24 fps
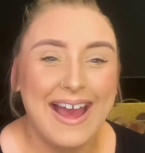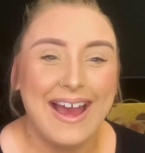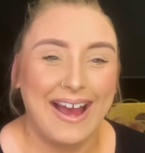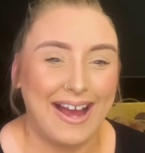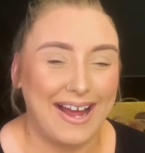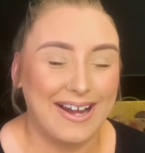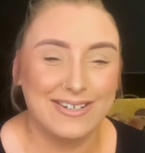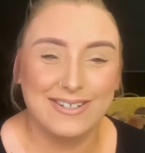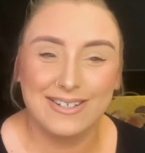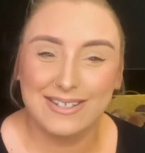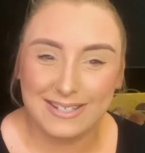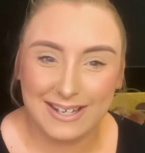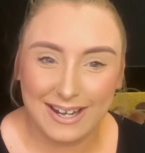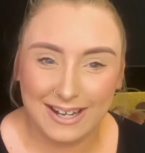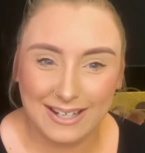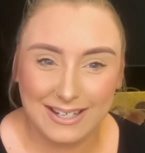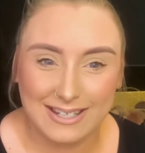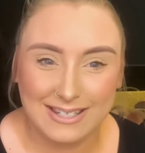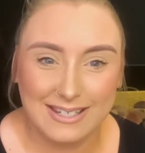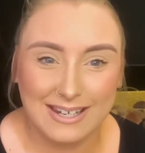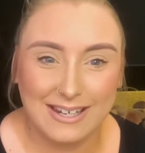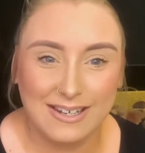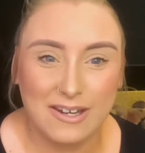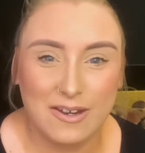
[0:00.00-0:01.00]
I just like to
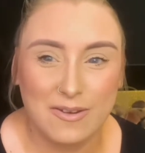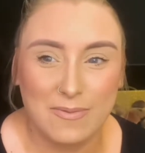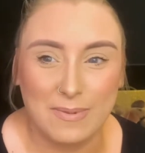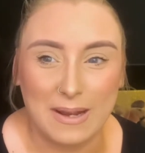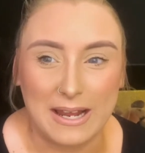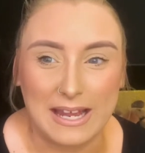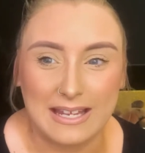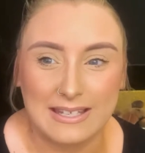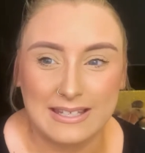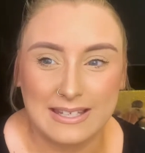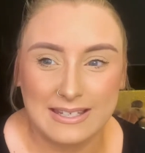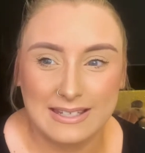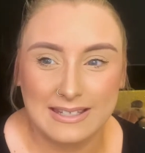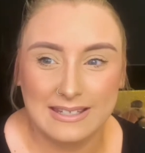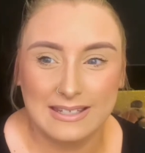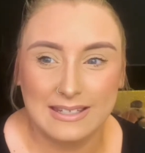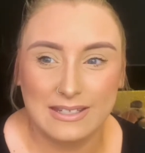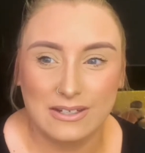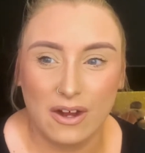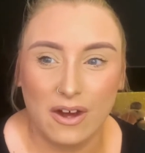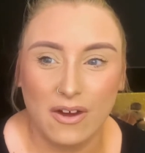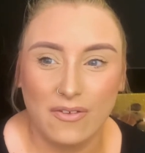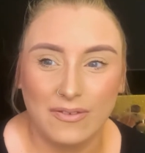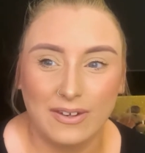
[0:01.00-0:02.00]
see new places and
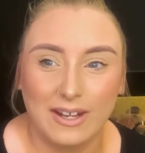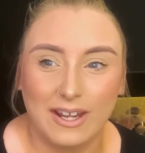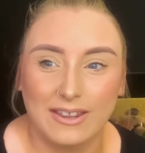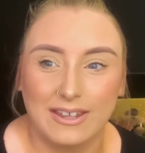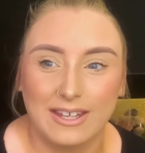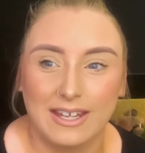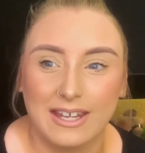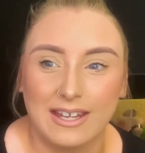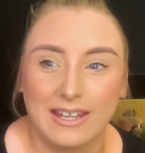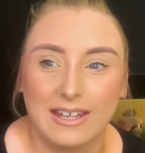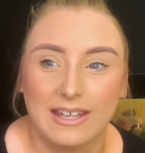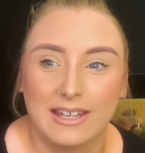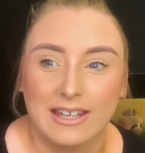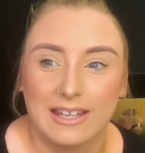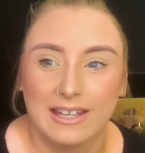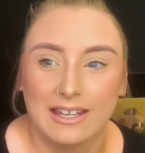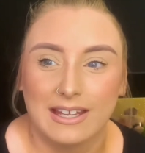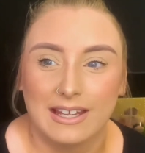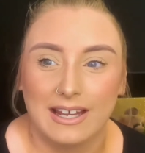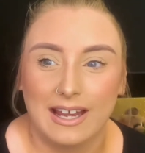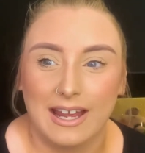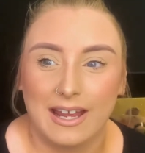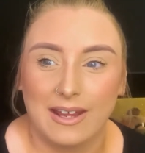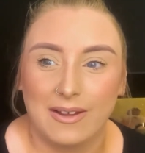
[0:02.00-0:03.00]
stuff. And I think,
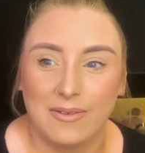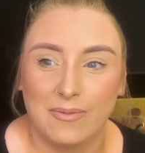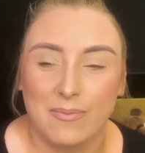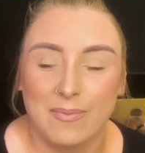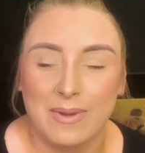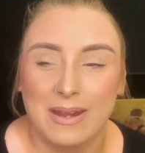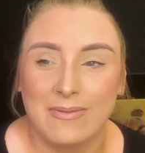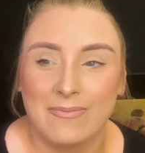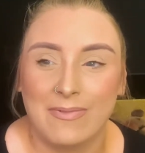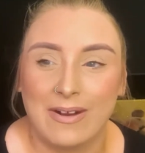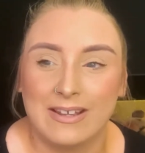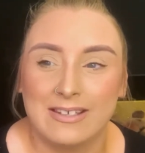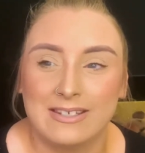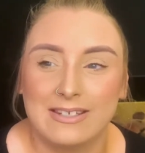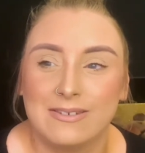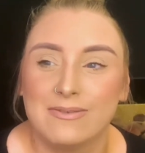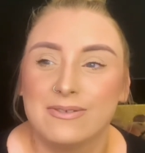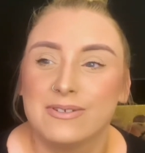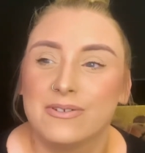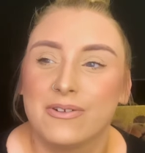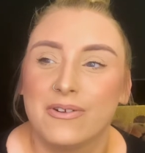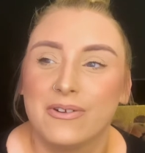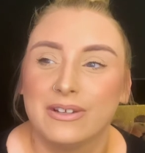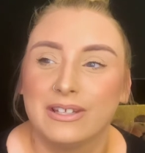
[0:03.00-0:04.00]
like me and Westy were
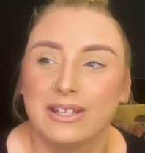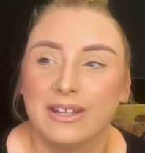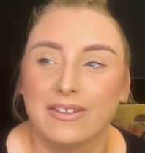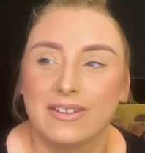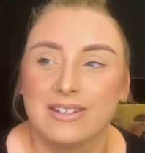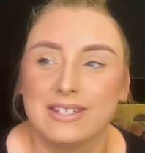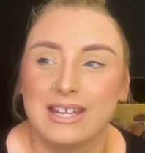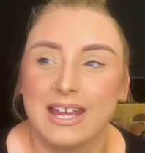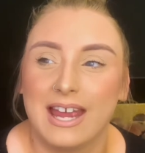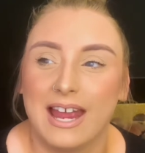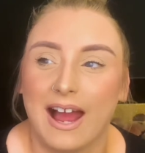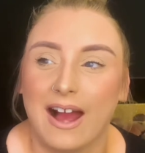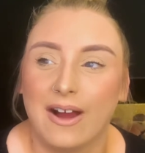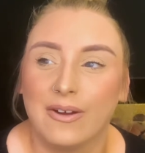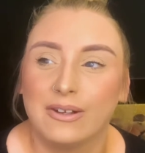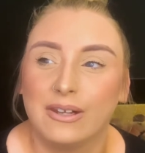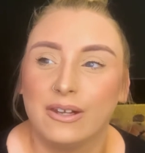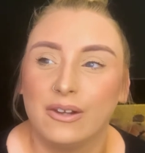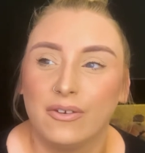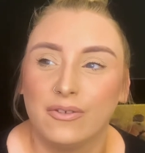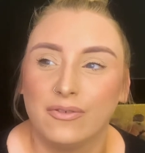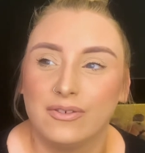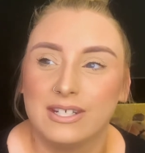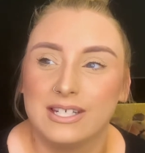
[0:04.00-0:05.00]
talking the other day, I would
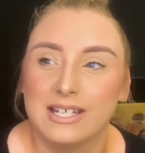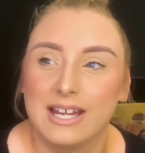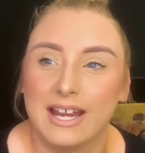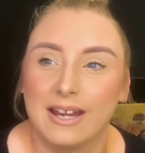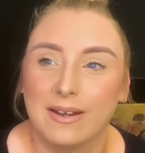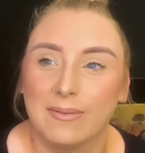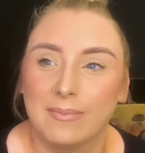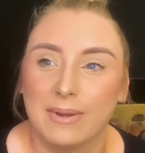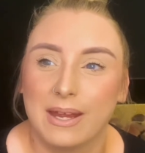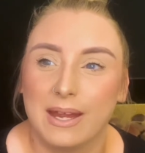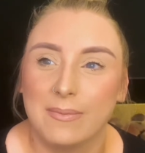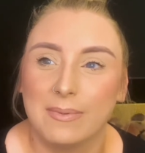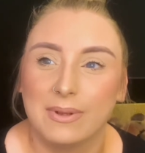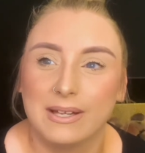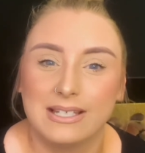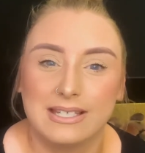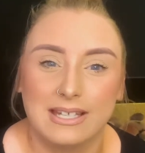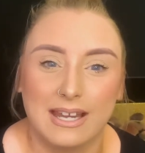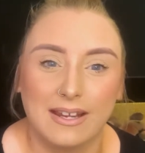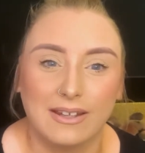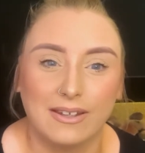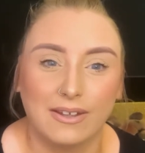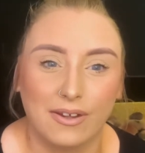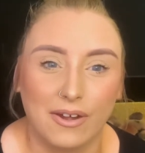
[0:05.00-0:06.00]
love to be able to
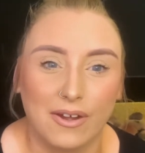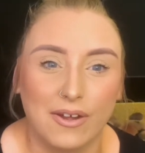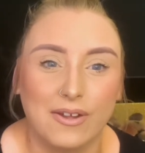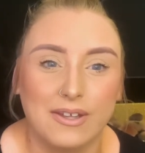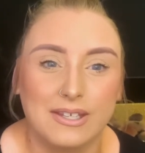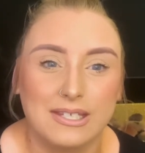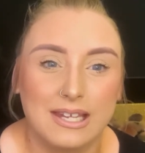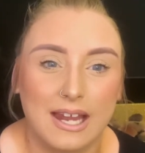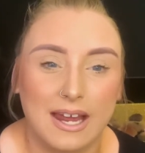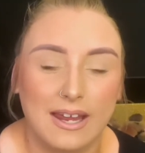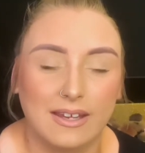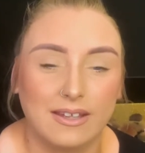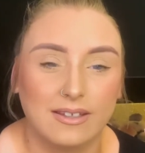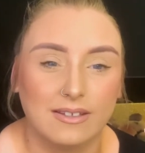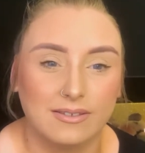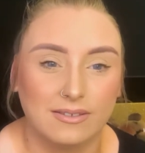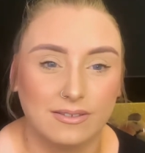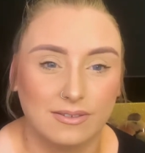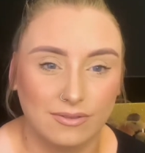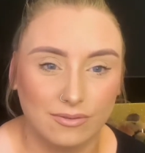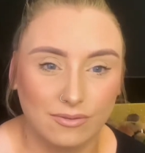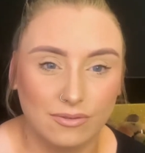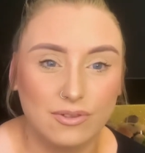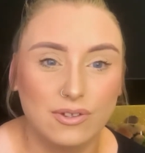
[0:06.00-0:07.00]
take the girls like
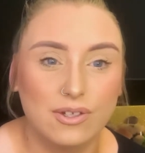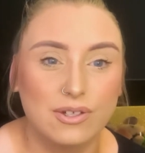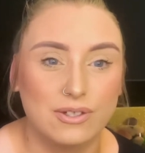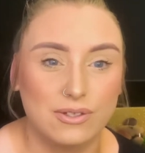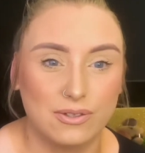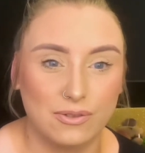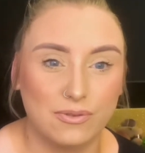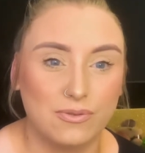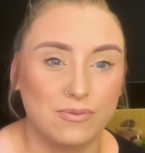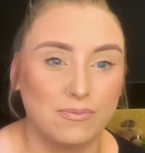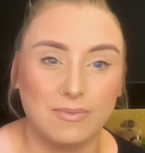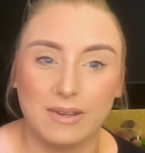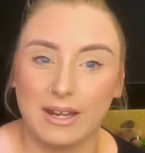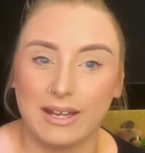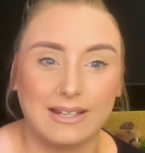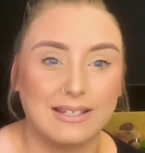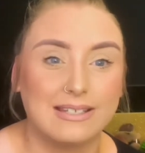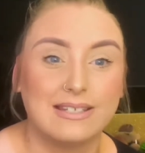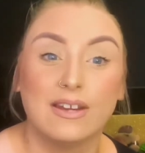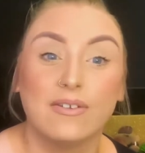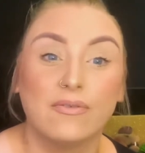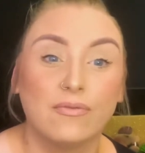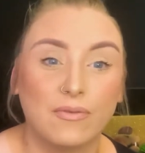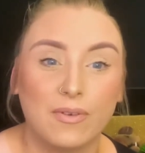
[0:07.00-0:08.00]
to like
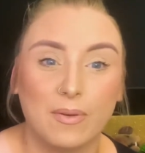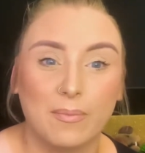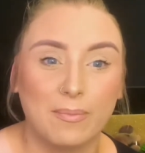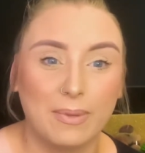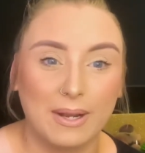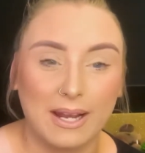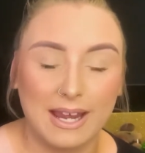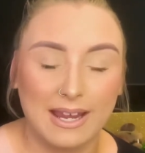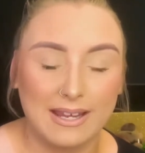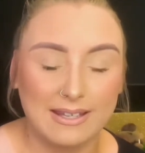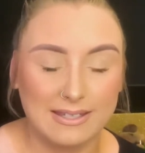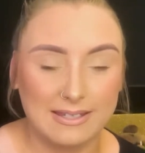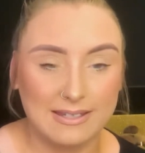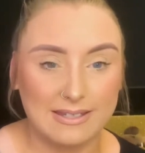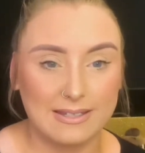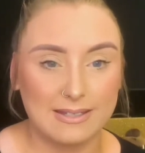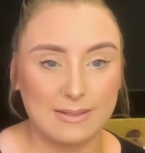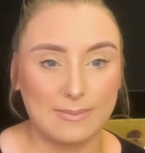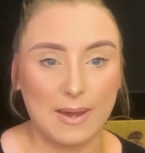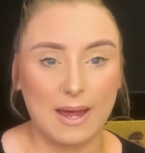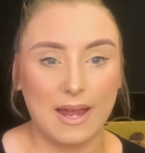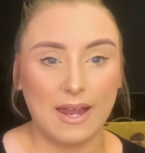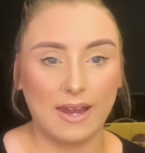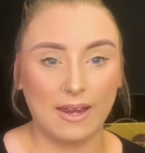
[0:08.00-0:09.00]
different places as
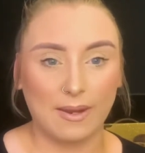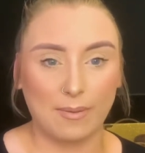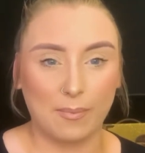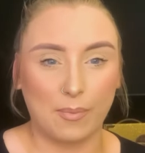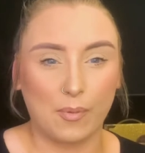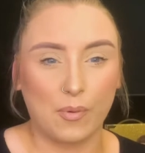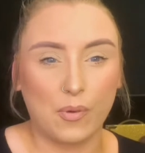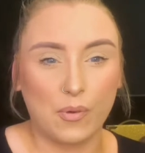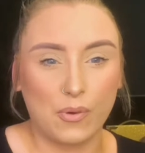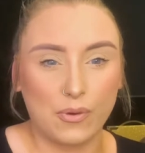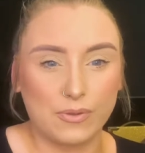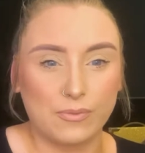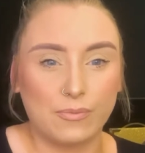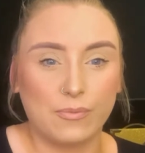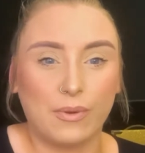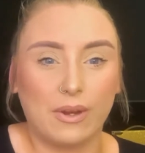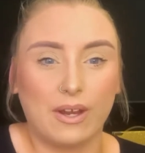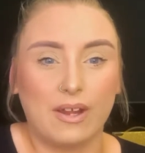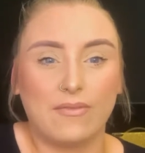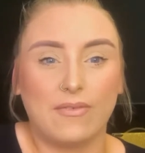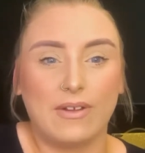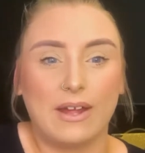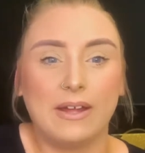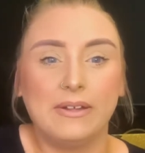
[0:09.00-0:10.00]
well, like abroad and
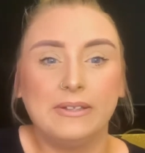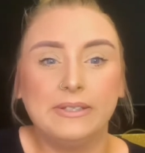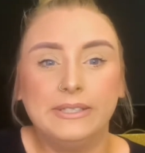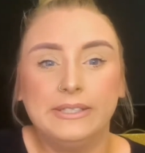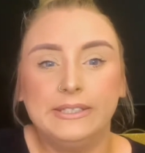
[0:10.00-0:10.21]
whatever,